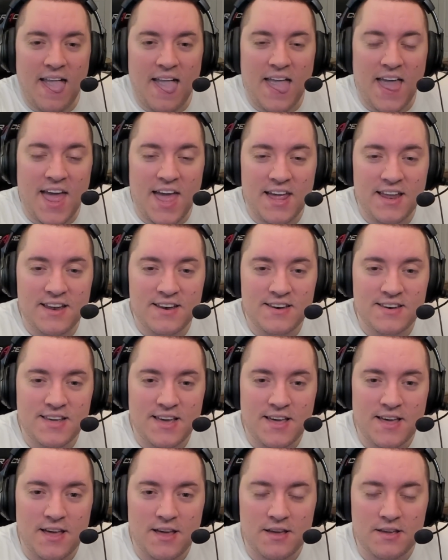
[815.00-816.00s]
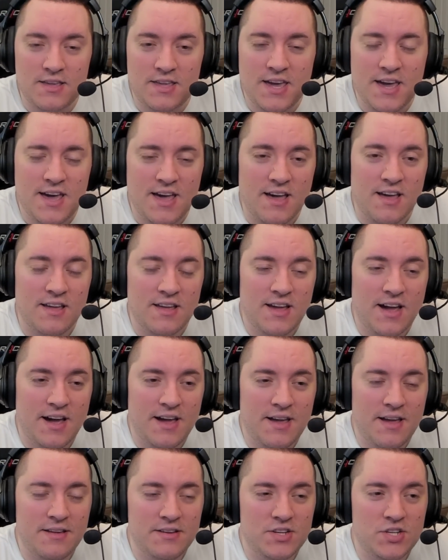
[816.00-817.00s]
And
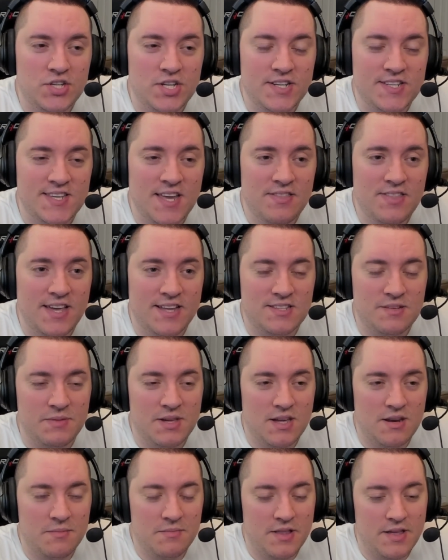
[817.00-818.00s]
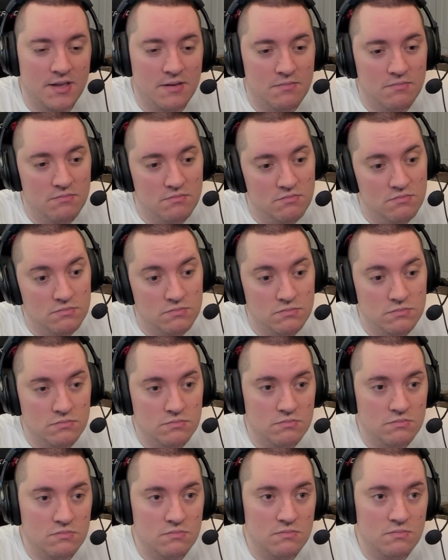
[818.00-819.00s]
she said that to me, and I'm like,
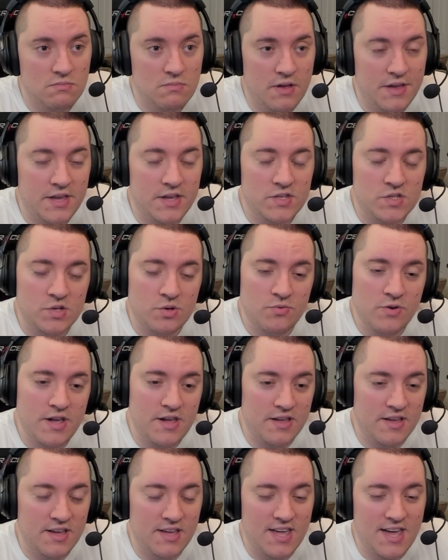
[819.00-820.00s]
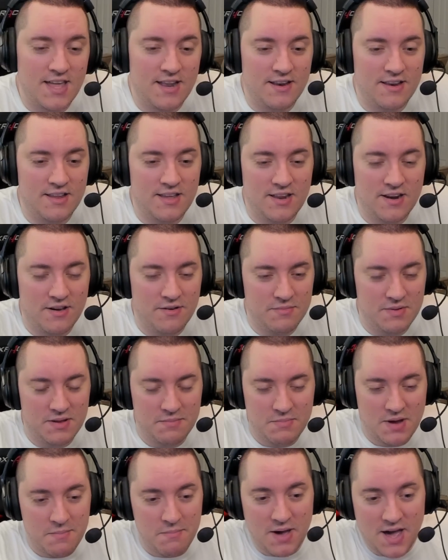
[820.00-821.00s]
I guess you're right. Again,
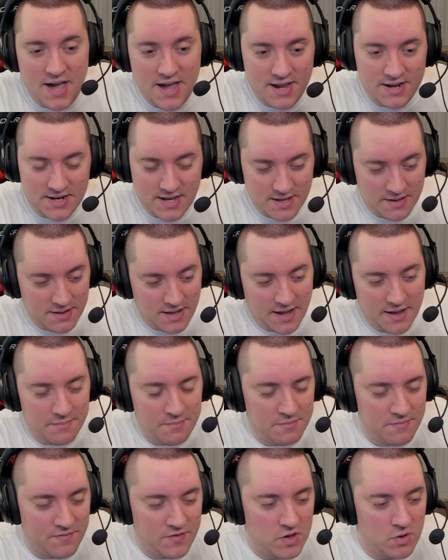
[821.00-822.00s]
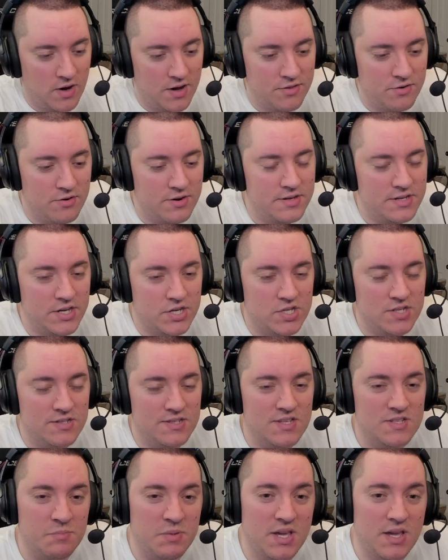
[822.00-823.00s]
in my mind, I view other
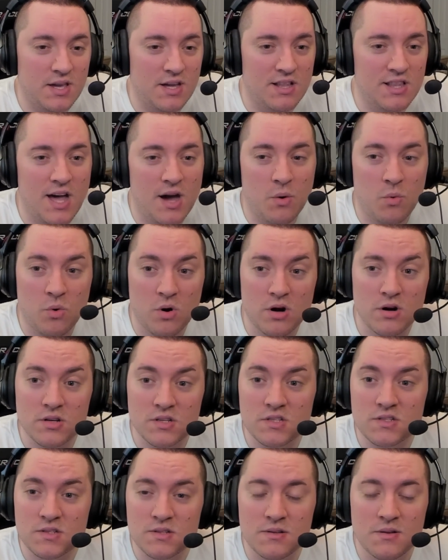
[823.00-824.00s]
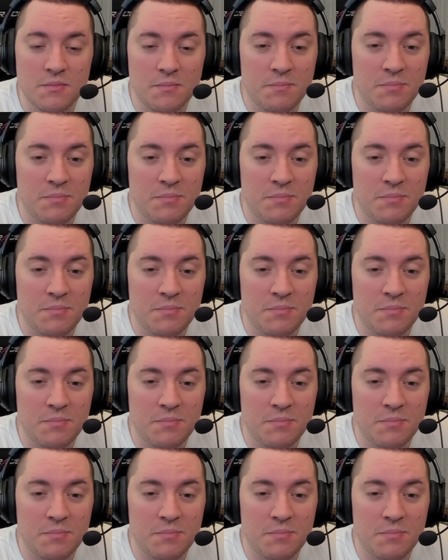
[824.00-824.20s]
addictions as being a lot worse.